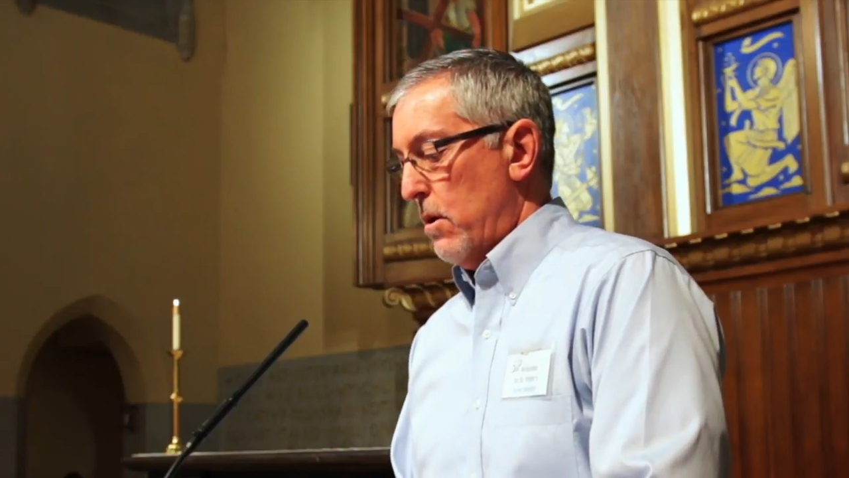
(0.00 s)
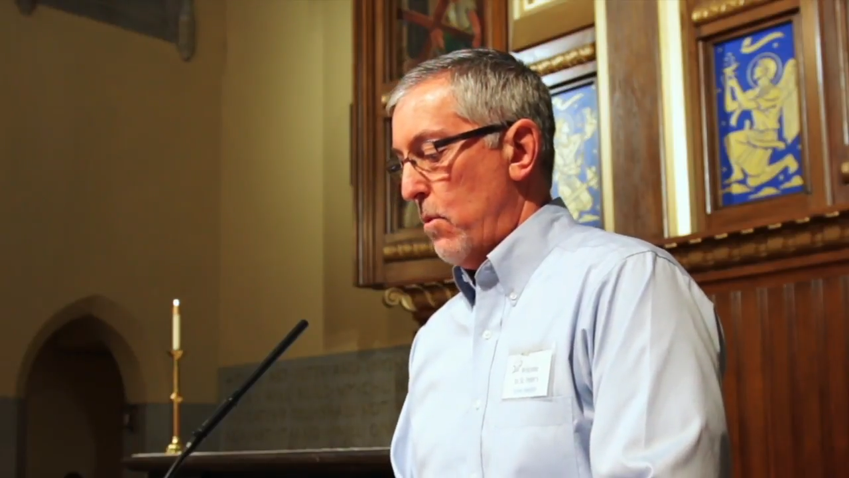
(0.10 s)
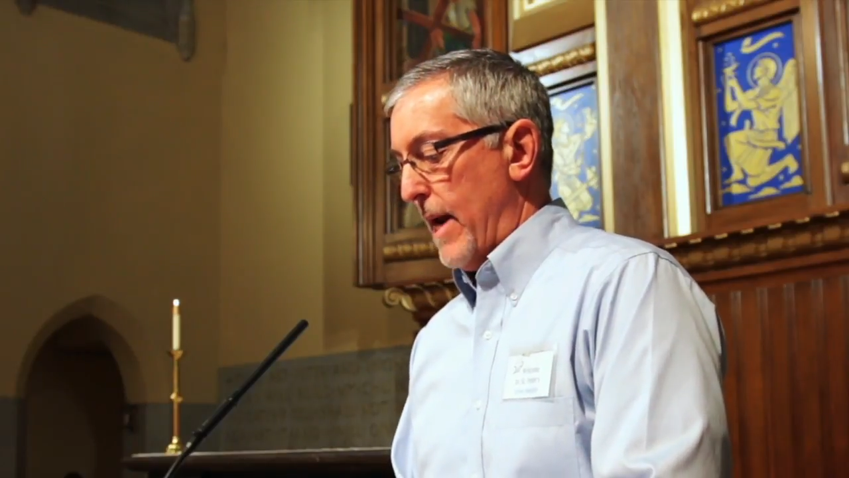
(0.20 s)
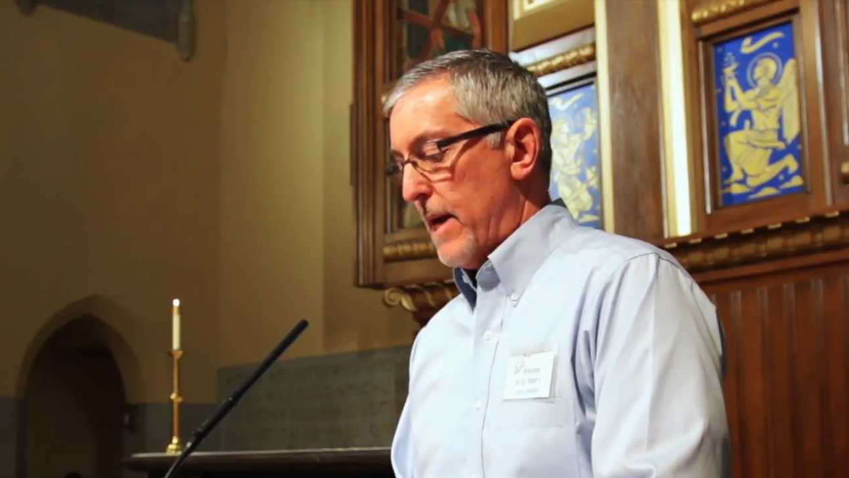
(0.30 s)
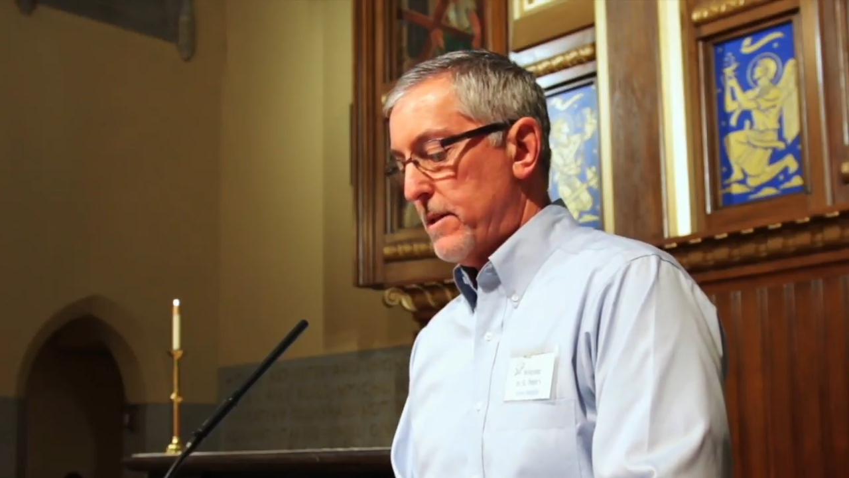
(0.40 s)

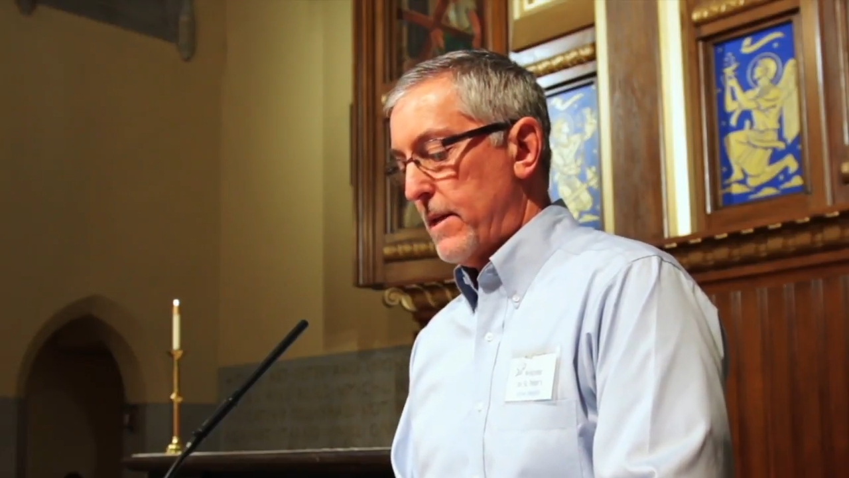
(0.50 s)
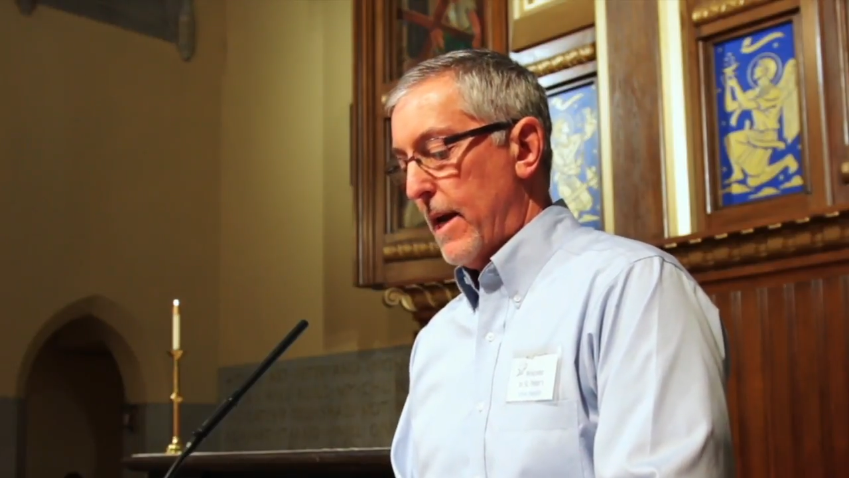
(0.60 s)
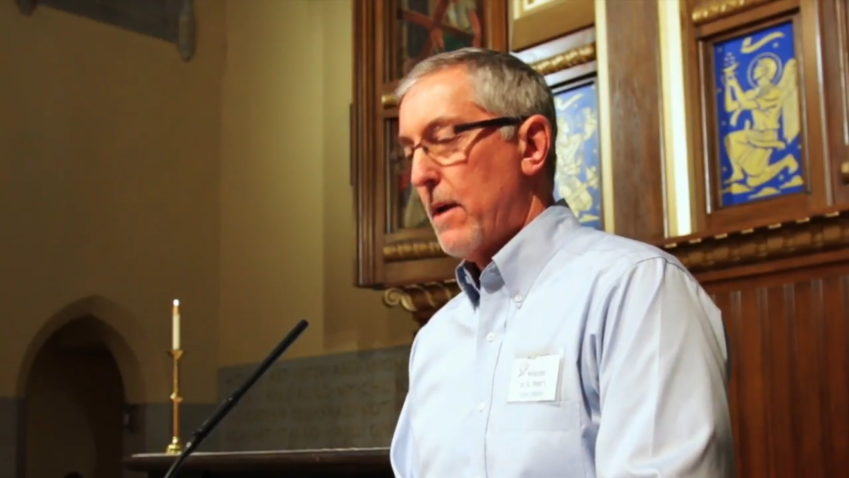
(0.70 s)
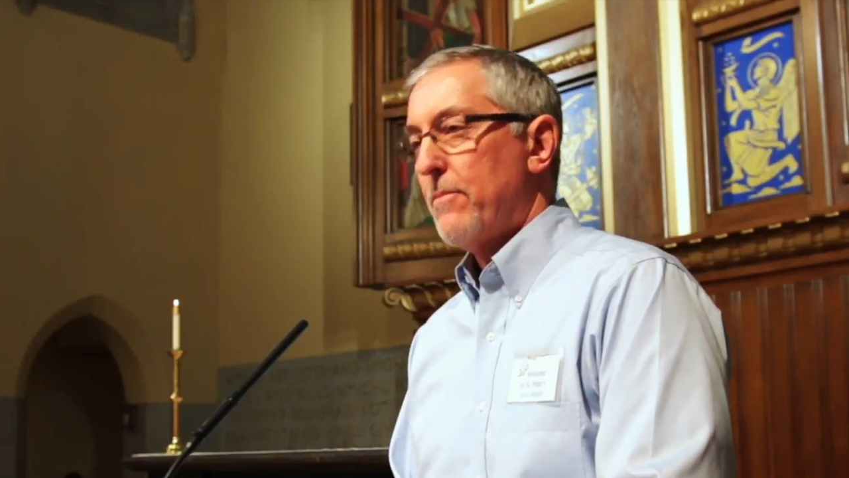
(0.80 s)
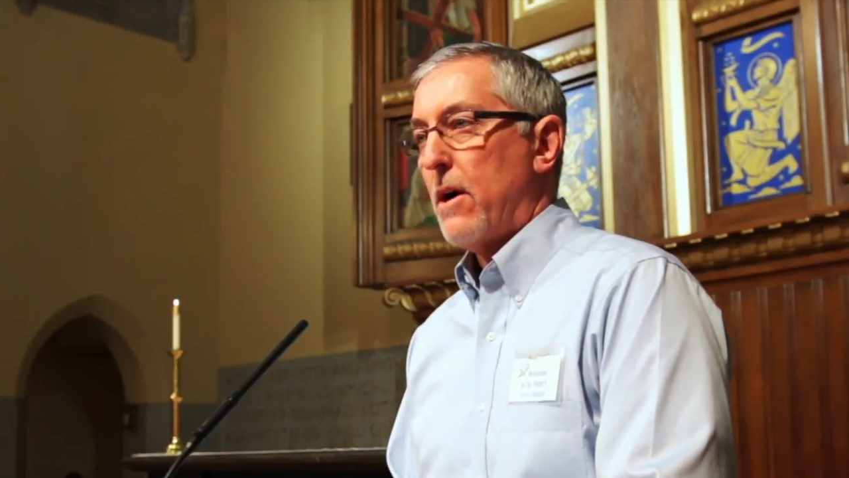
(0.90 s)
When asked to
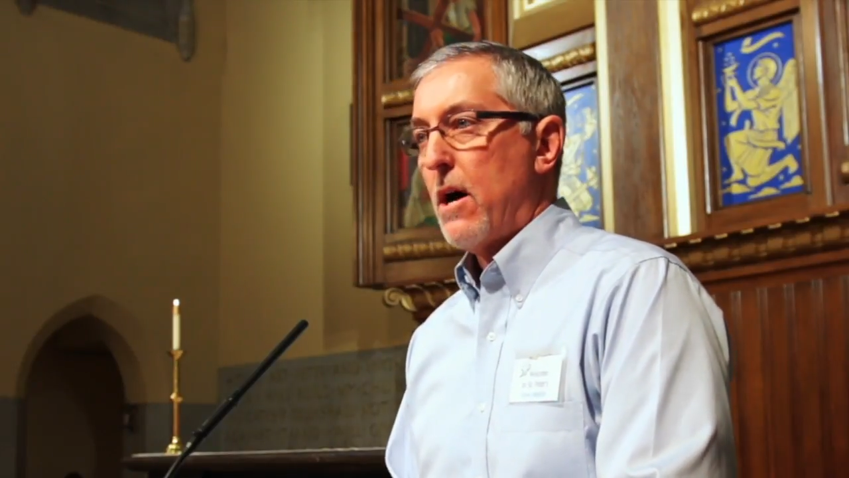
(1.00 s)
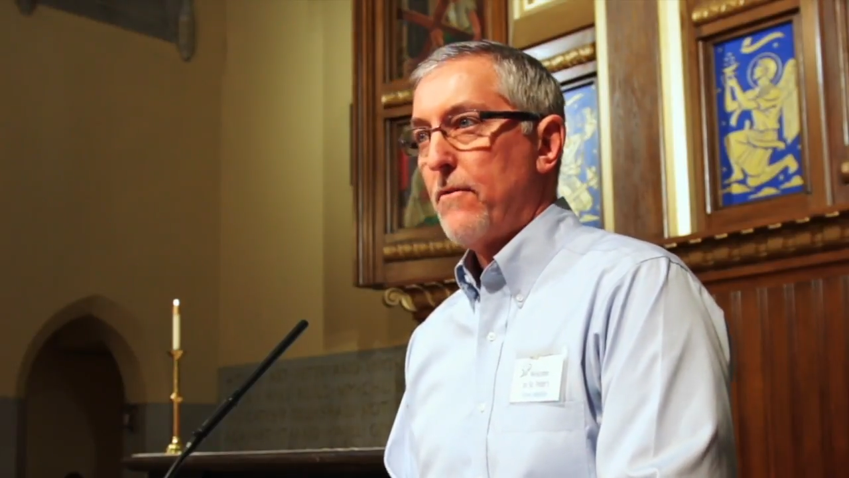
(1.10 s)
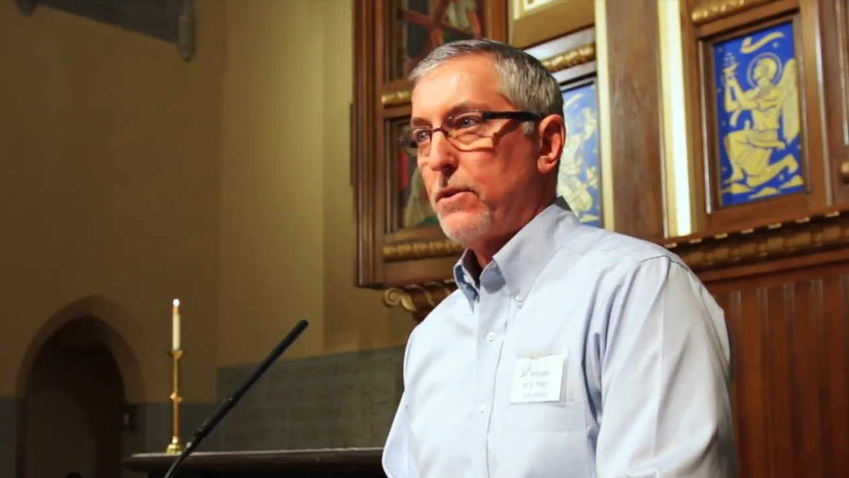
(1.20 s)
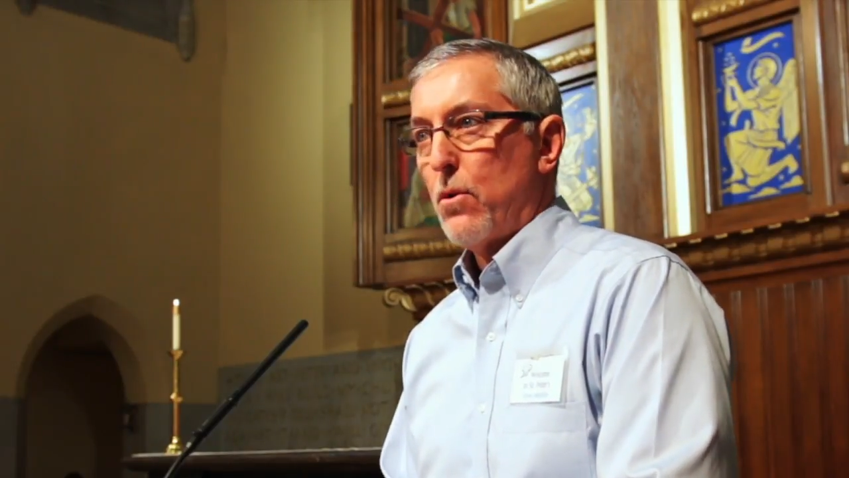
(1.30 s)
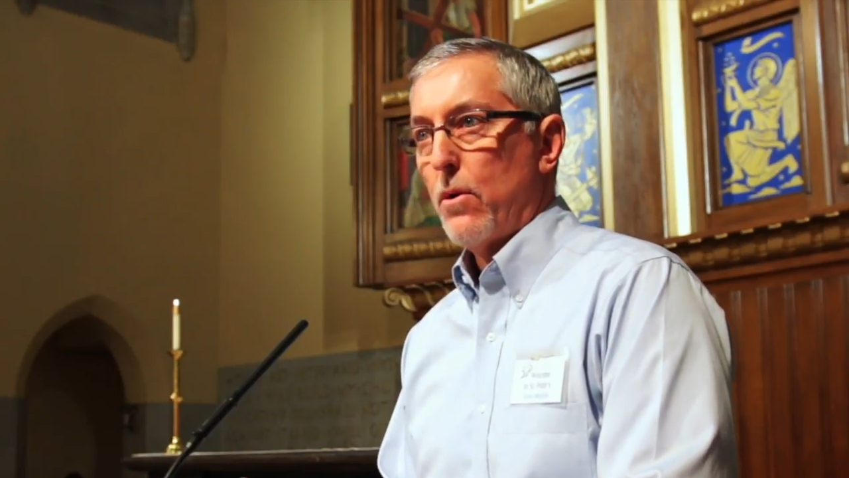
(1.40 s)
take up the
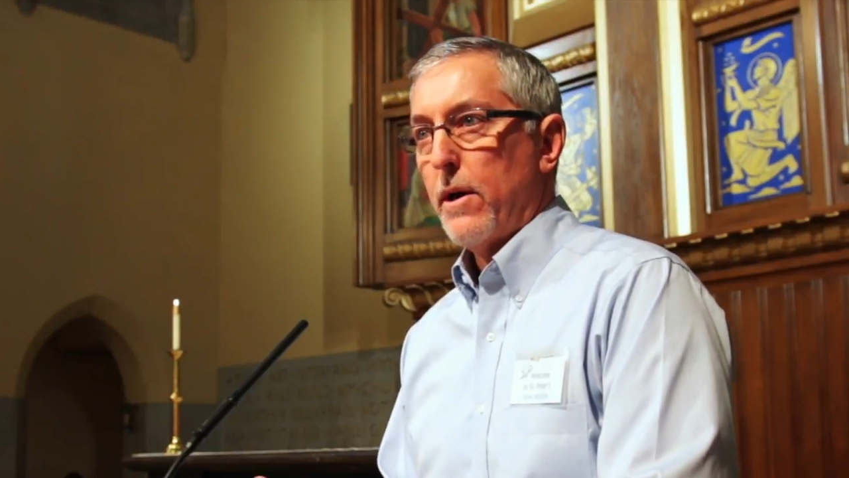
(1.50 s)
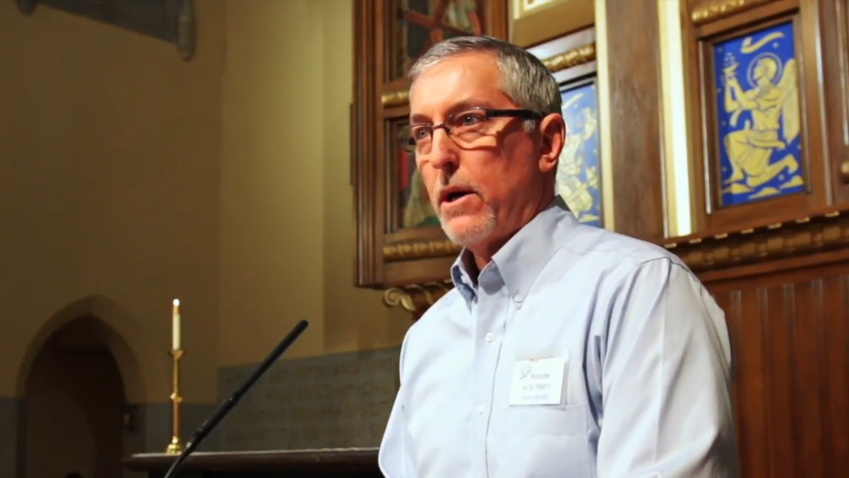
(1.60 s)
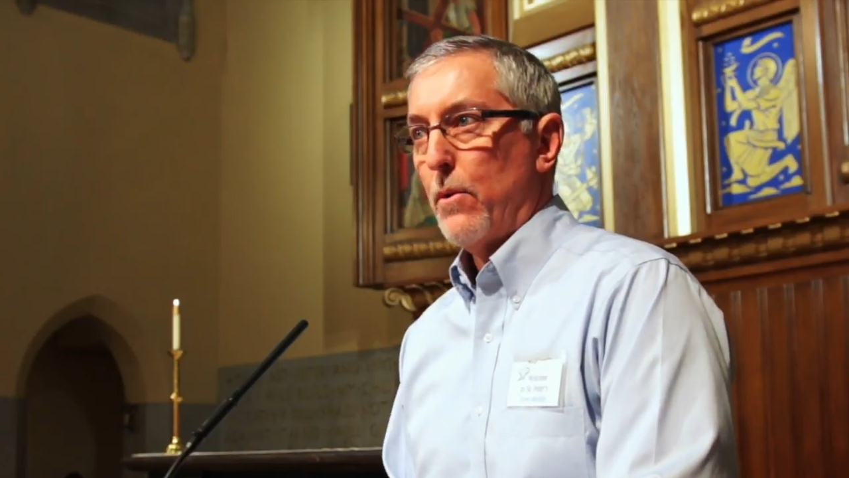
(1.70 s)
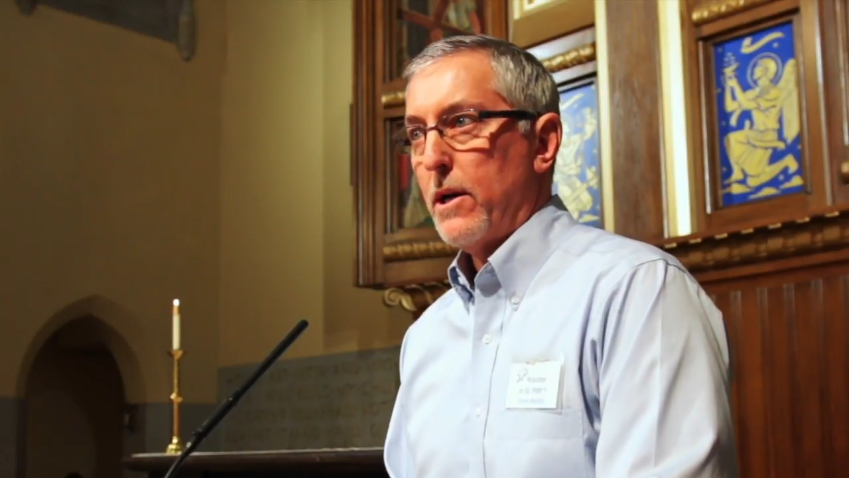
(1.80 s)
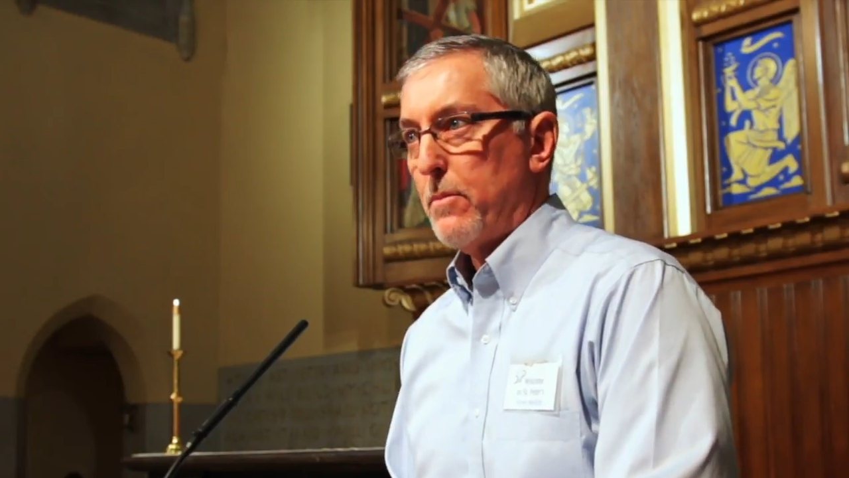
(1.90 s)
offertory
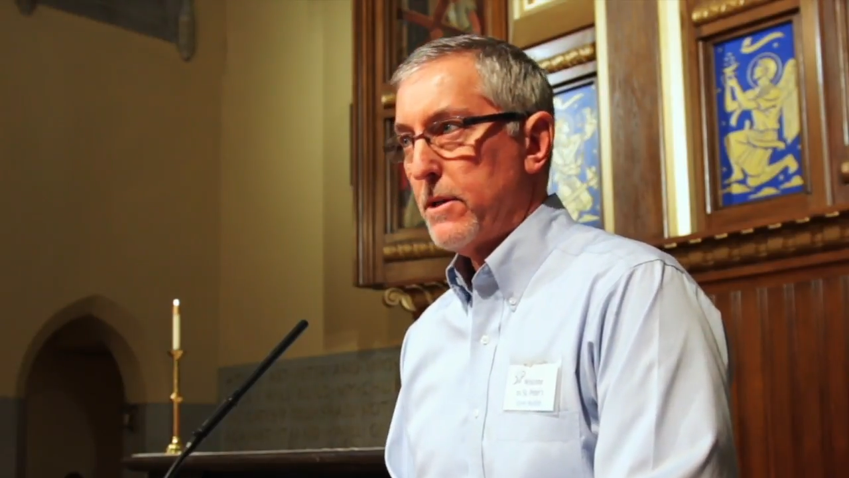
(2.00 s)
or read a